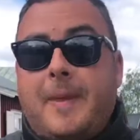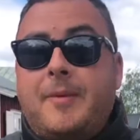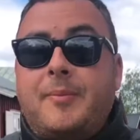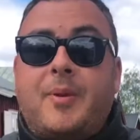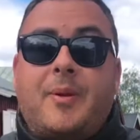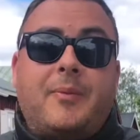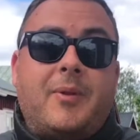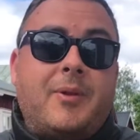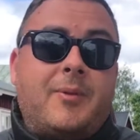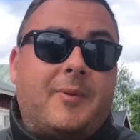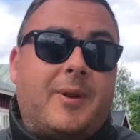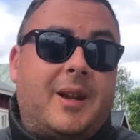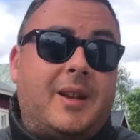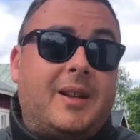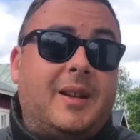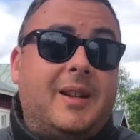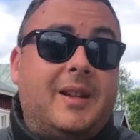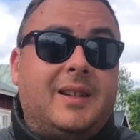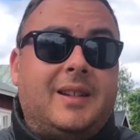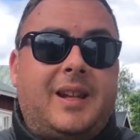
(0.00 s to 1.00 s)
but with one
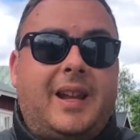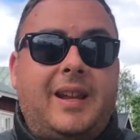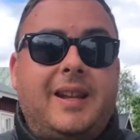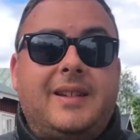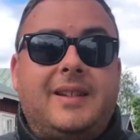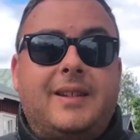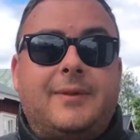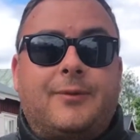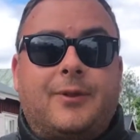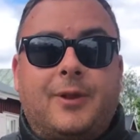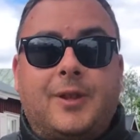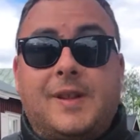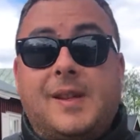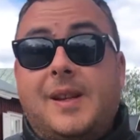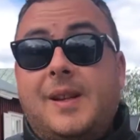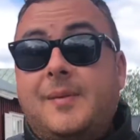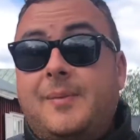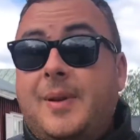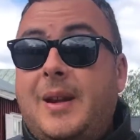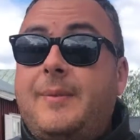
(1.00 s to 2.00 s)
key difference:
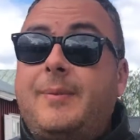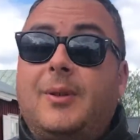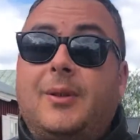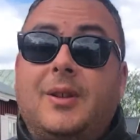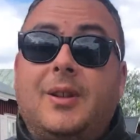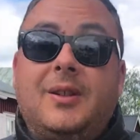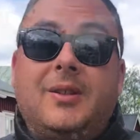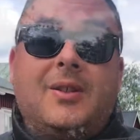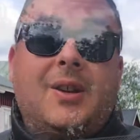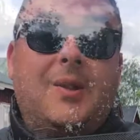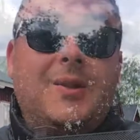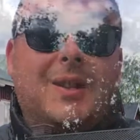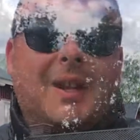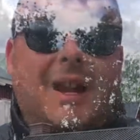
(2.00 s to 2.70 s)
people don't